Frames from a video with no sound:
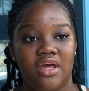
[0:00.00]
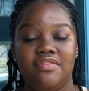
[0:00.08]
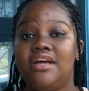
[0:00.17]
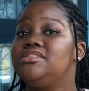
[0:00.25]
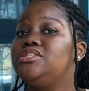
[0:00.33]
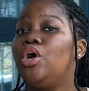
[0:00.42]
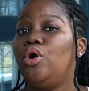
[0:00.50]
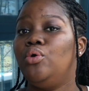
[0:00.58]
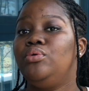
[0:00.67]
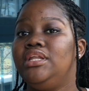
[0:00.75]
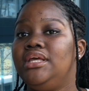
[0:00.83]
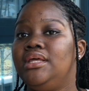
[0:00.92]
that's the
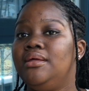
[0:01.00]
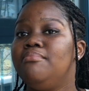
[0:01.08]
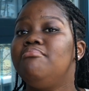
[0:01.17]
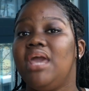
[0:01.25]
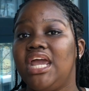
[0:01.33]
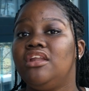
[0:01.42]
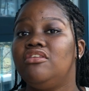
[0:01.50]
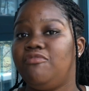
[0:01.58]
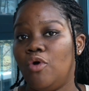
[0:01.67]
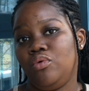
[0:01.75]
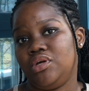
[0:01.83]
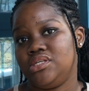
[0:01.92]
only main
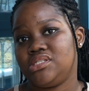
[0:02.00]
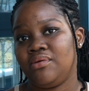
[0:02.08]
focus.